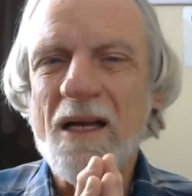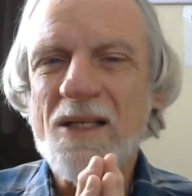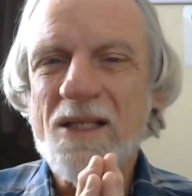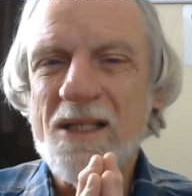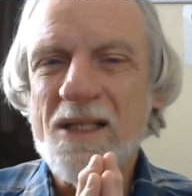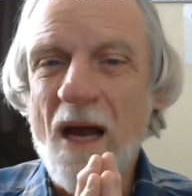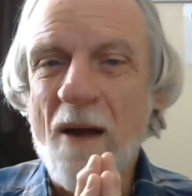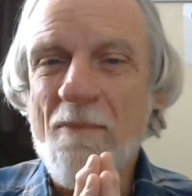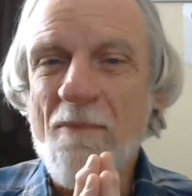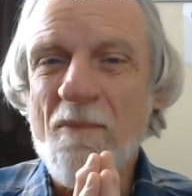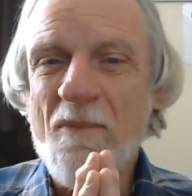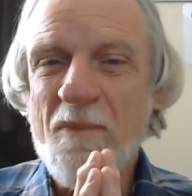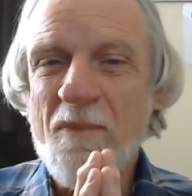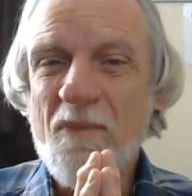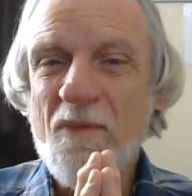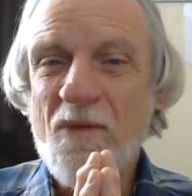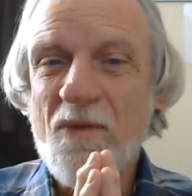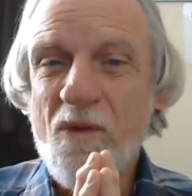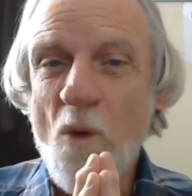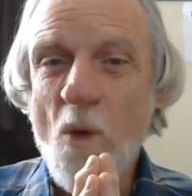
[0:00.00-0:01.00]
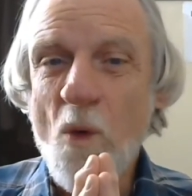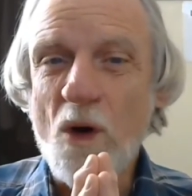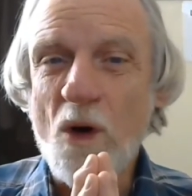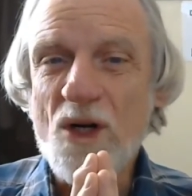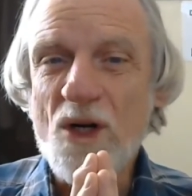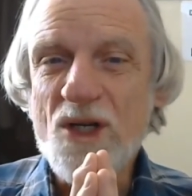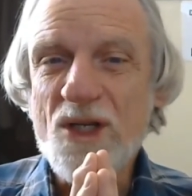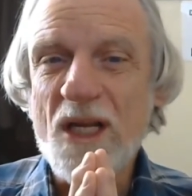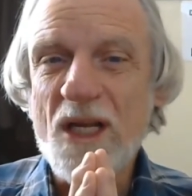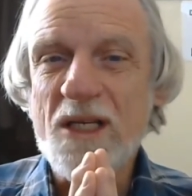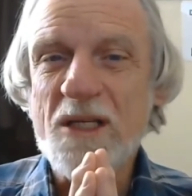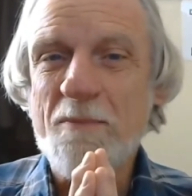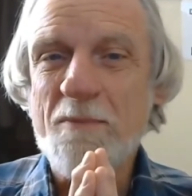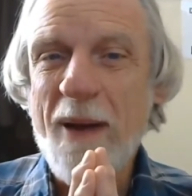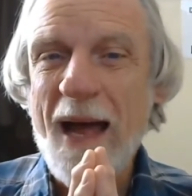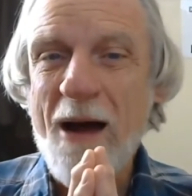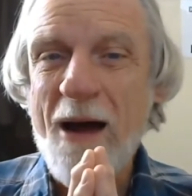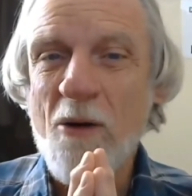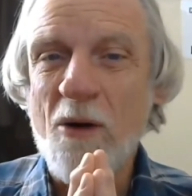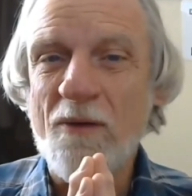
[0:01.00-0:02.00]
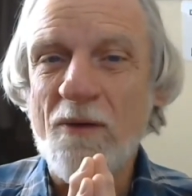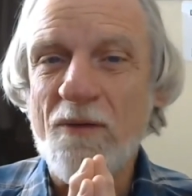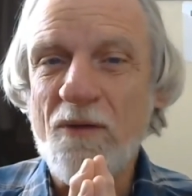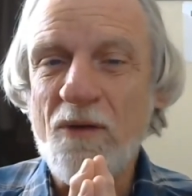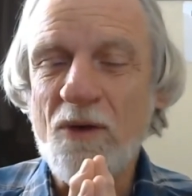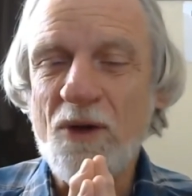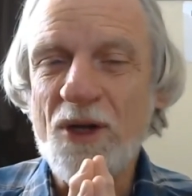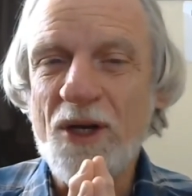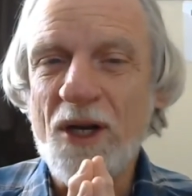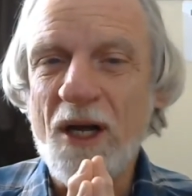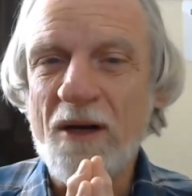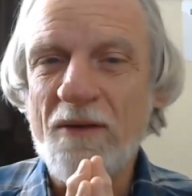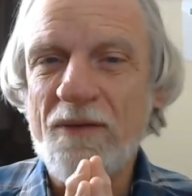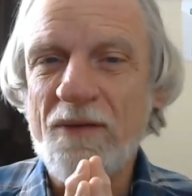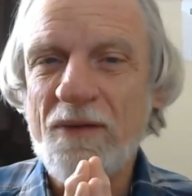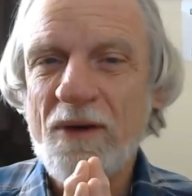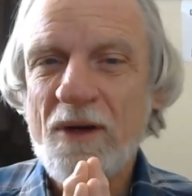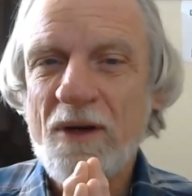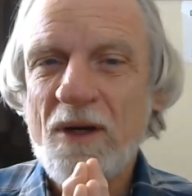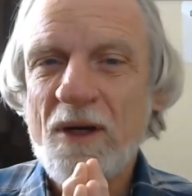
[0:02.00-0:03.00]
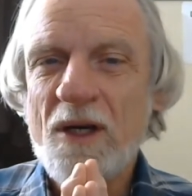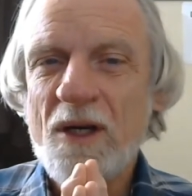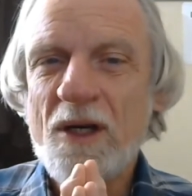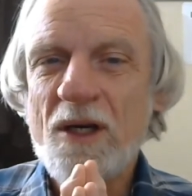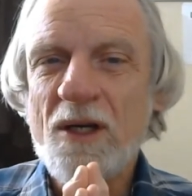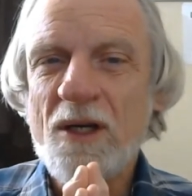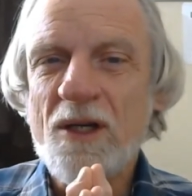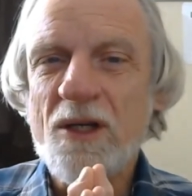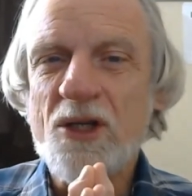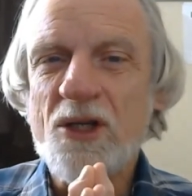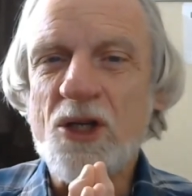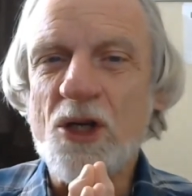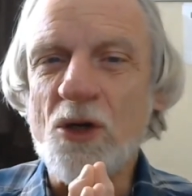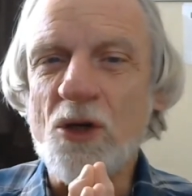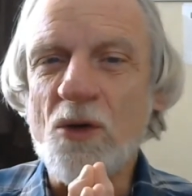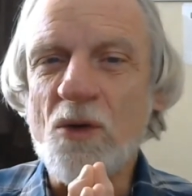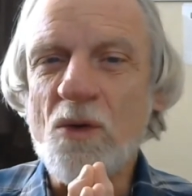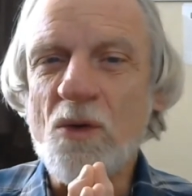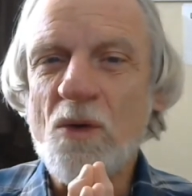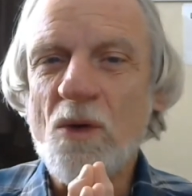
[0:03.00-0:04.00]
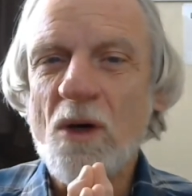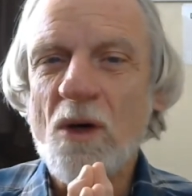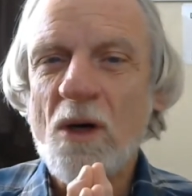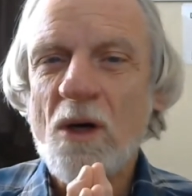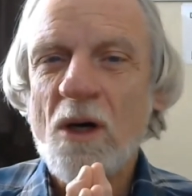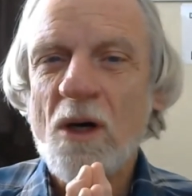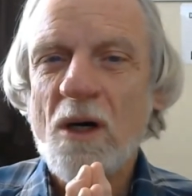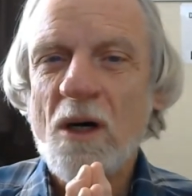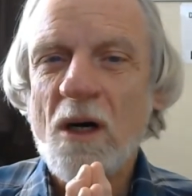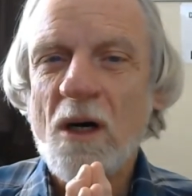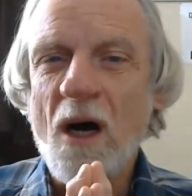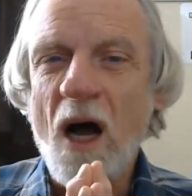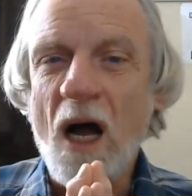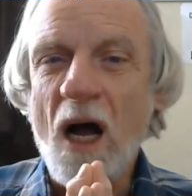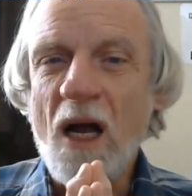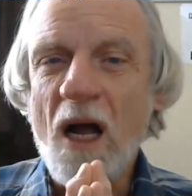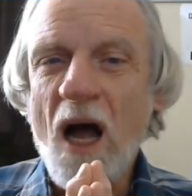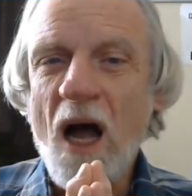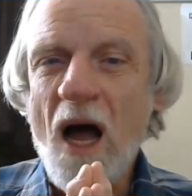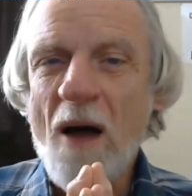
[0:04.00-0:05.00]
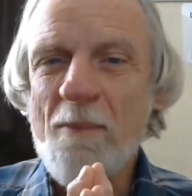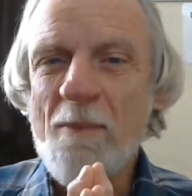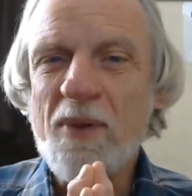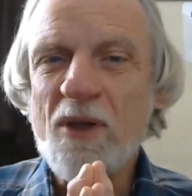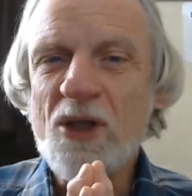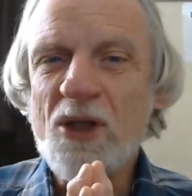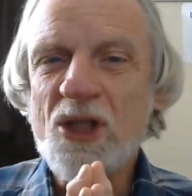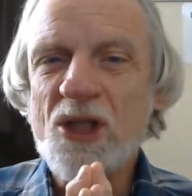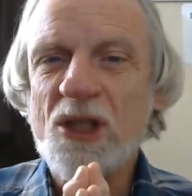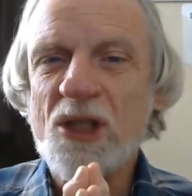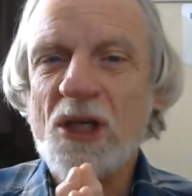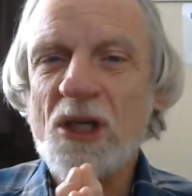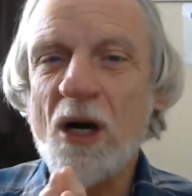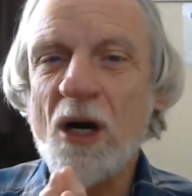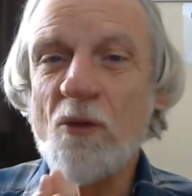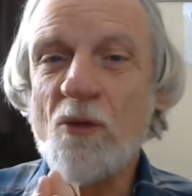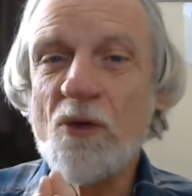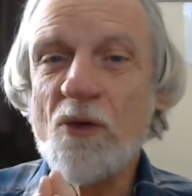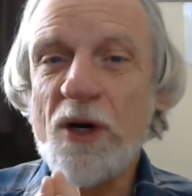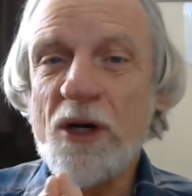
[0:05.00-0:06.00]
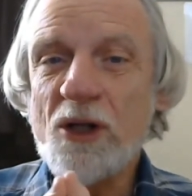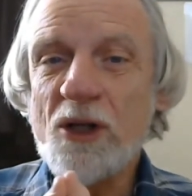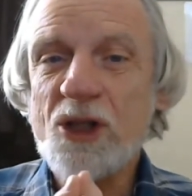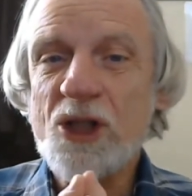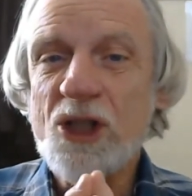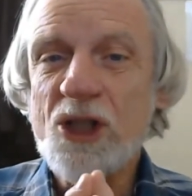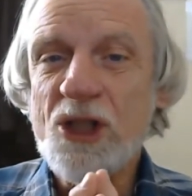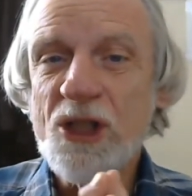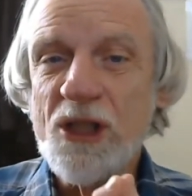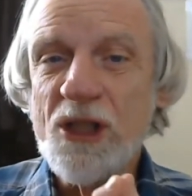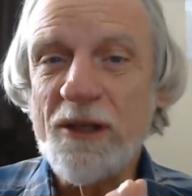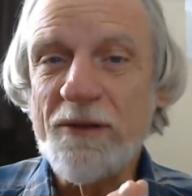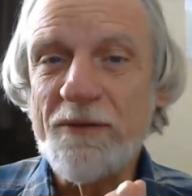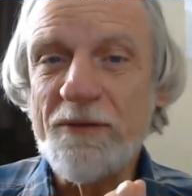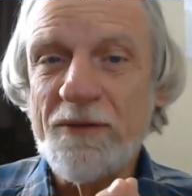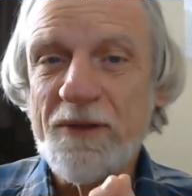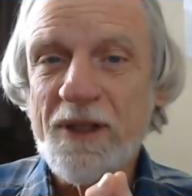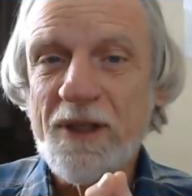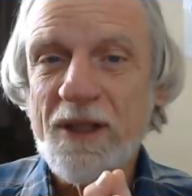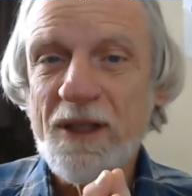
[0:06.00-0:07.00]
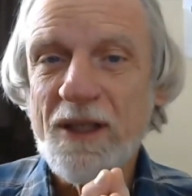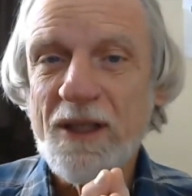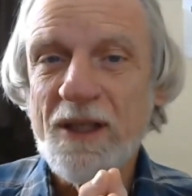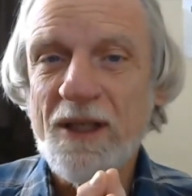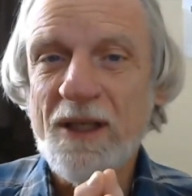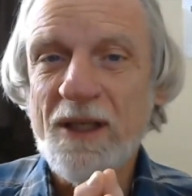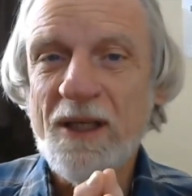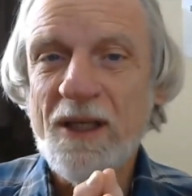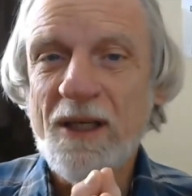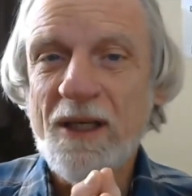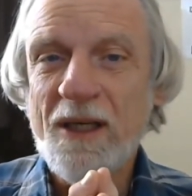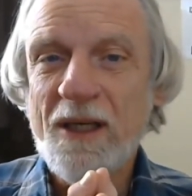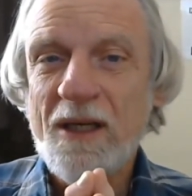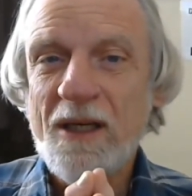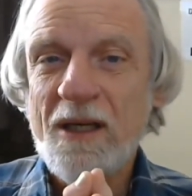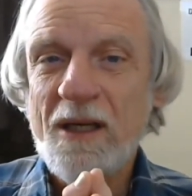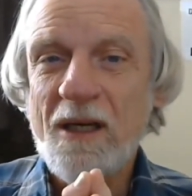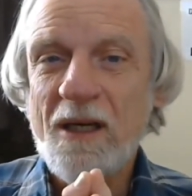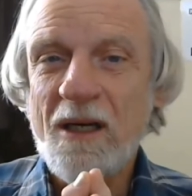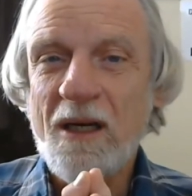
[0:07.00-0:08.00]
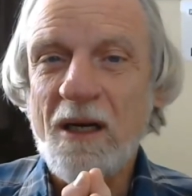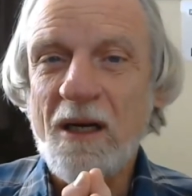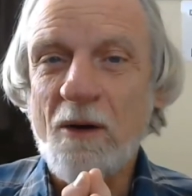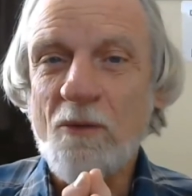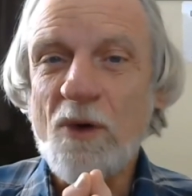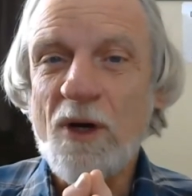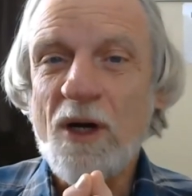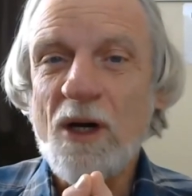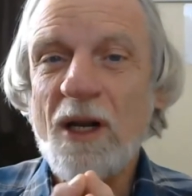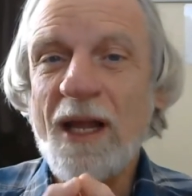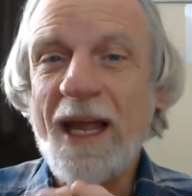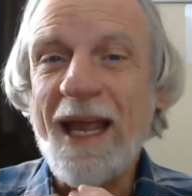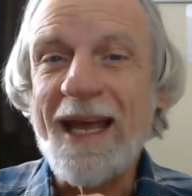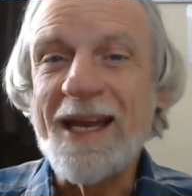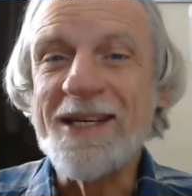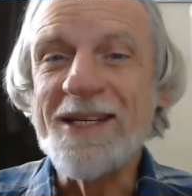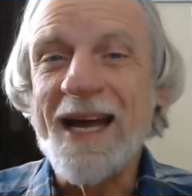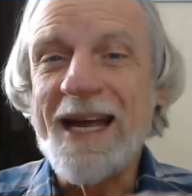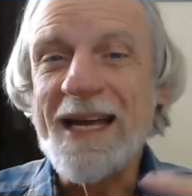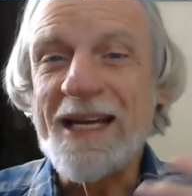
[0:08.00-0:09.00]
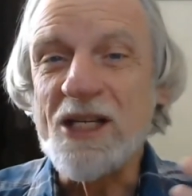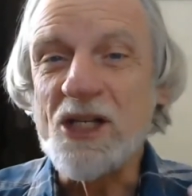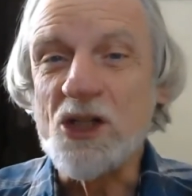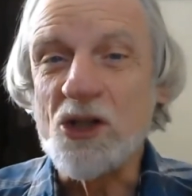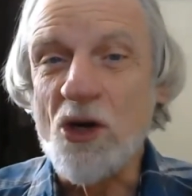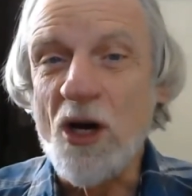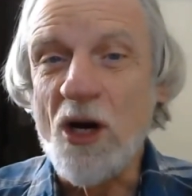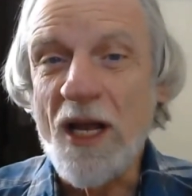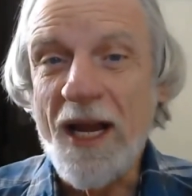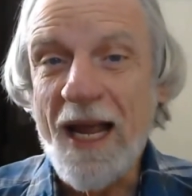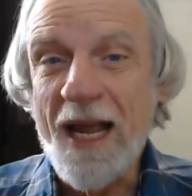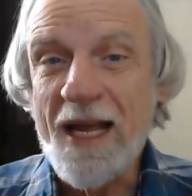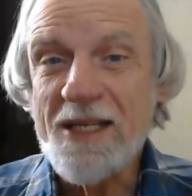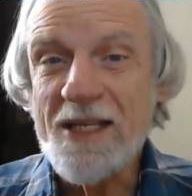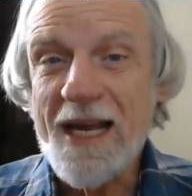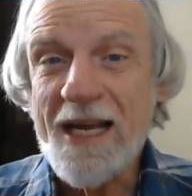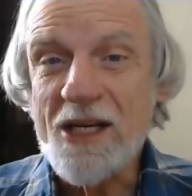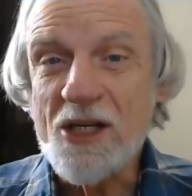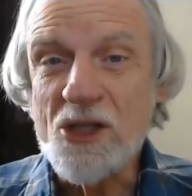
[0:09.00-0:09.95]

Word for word: some force that's powerful enough to accomplish a real shift, a real anti-adrom- an